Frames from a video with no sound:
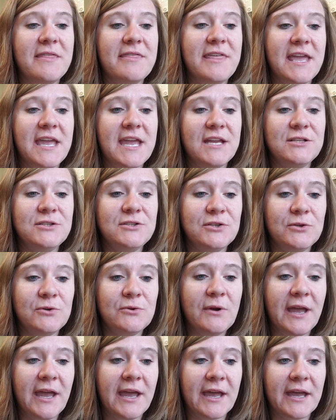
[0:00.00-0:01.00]
They
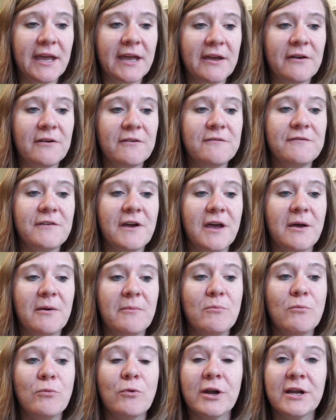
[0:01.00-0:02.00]
do have
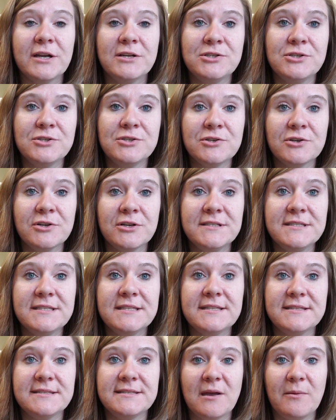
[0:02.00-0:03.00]
mortgage
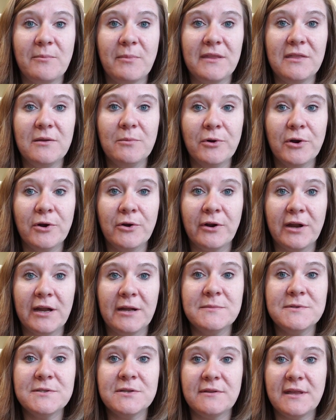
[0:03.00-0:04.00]
insurance that's set by the
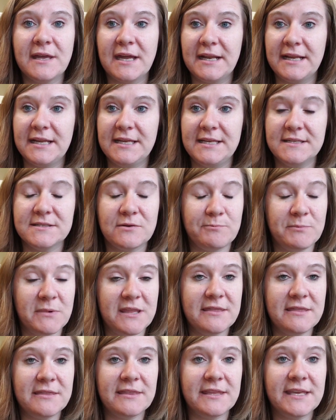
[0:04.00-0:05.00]
program, so that is
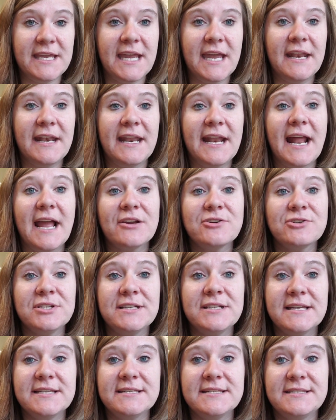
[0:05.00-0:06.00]
monthly, and it
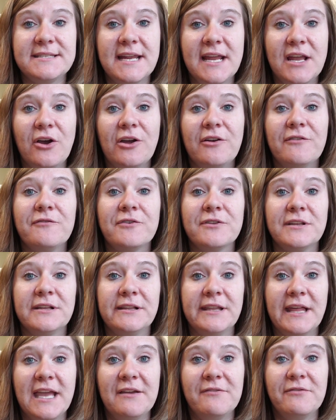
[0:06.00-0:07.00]
actually does stay on for the
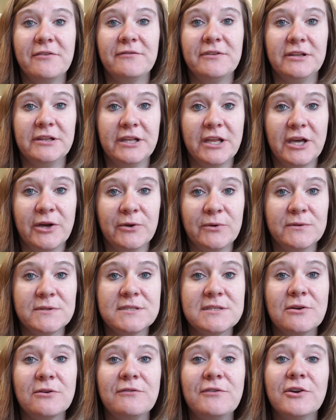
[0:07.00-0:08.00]
life of the
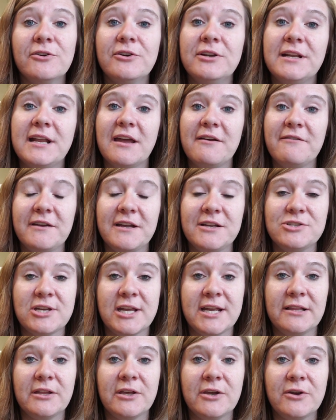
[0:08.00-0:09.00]
loan. So if you're
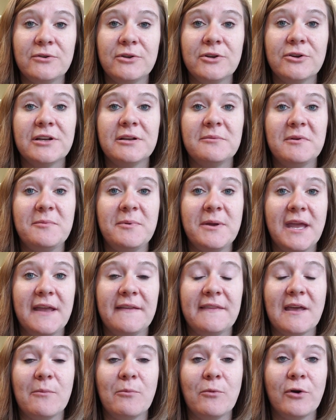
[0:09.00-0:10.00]
FHA loan, you're going to be
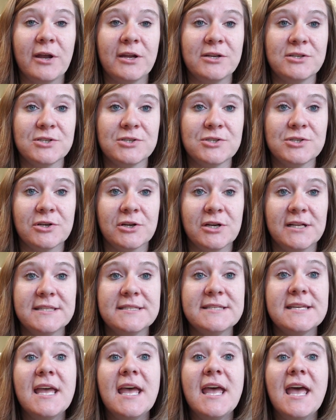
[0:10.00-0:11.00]
paying that mortgage
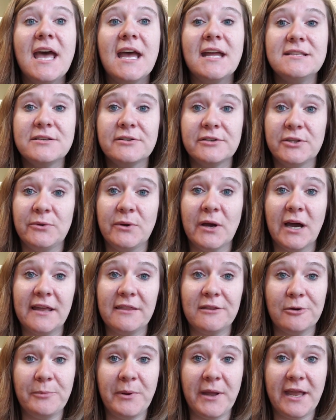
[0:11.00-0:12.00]
insurance until you
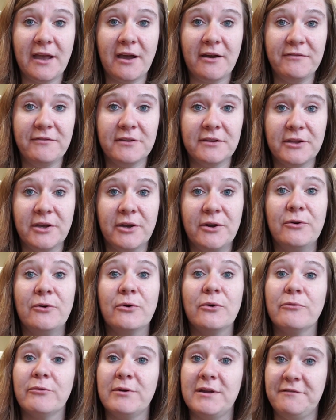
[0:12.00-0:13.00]
either pay off the
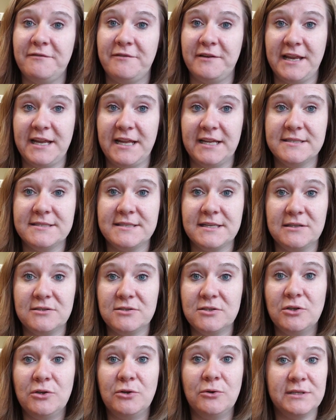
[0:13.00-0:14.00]
loan or refinance
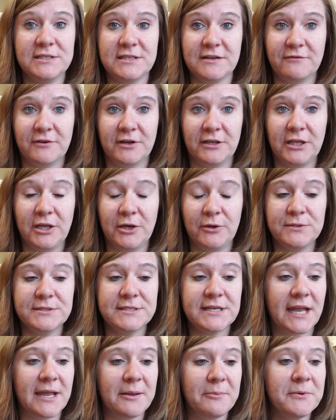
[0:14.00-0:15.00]
into a different loan
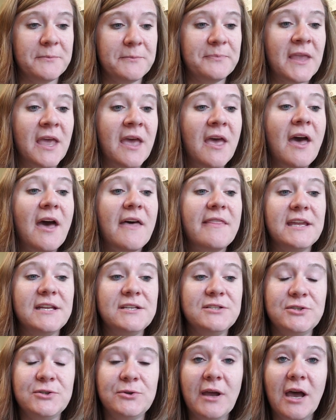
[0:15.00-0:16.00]
type.
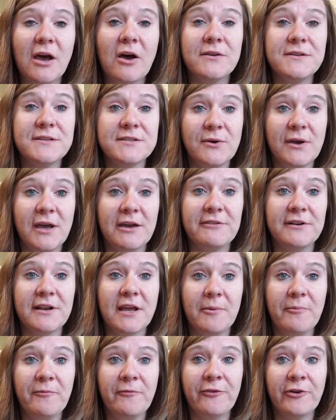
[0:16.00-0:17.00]
They do also have
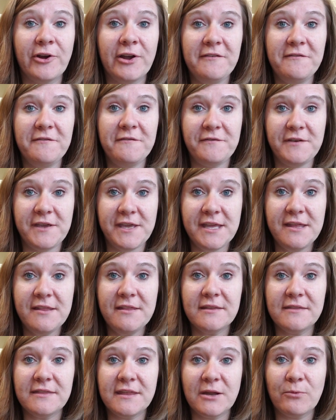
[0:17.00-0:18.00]
an upfront fee
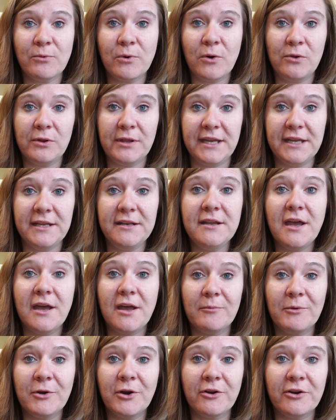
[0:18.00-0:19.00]
that they roll in.
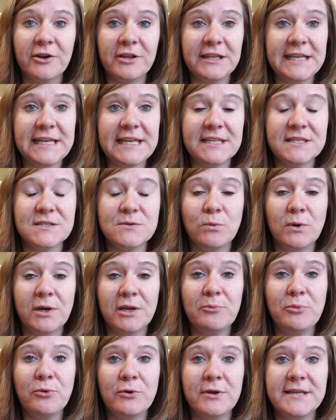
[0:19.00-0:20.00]
Currently it's
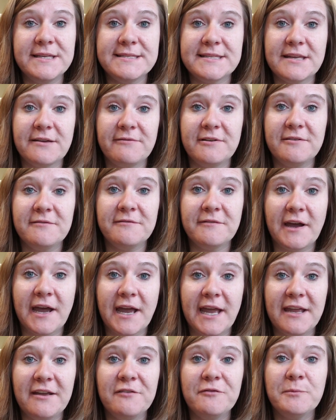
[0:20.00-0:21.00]

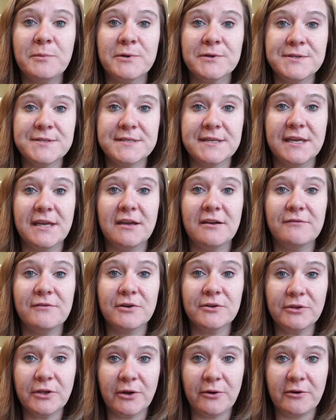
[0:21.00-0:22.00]
1.75% of
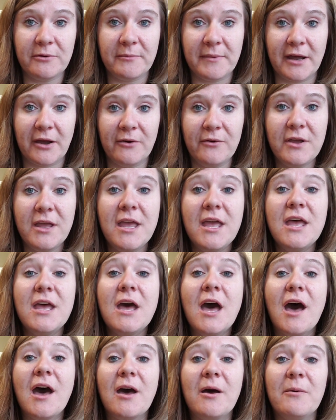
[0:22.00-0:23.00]
your loan amount,
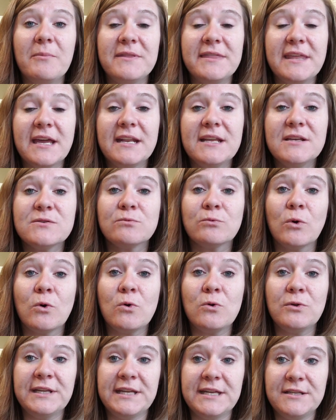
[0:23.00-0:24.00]
but that is
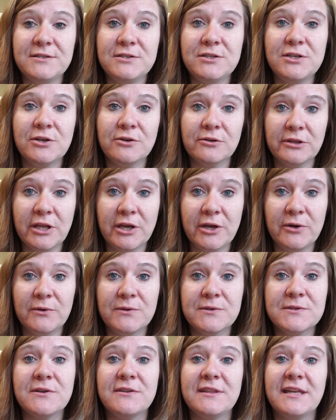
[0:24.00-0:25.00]
rolled into your
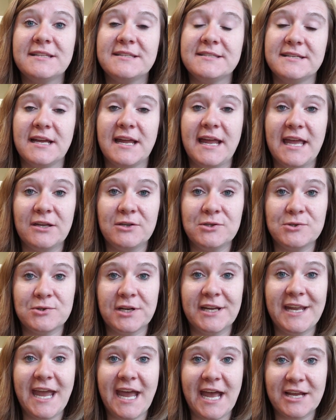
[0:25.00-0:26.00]
loan, so that's not
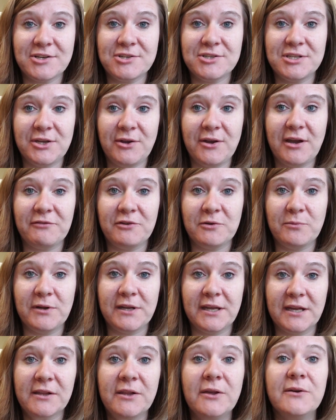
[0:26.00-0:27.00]
extra cash that you have to
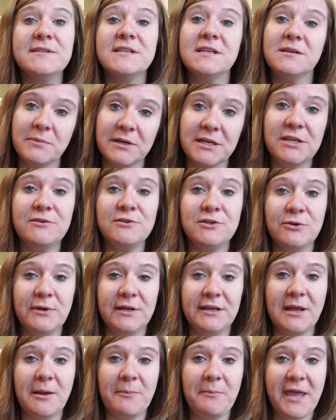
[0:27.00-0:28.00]
bring at closing, but you do
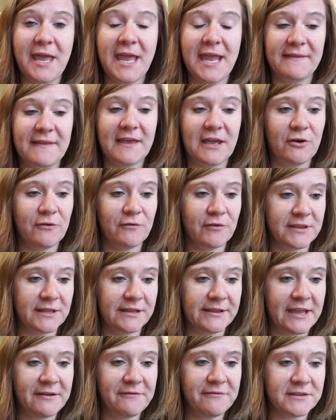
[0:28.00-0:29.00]
end up paying that over
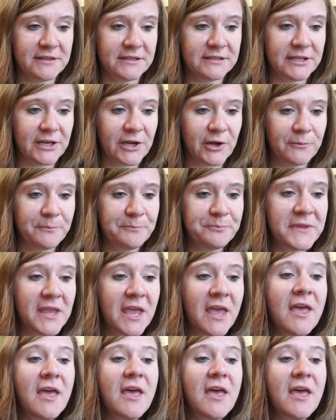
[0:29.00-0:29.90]
the life of the loan.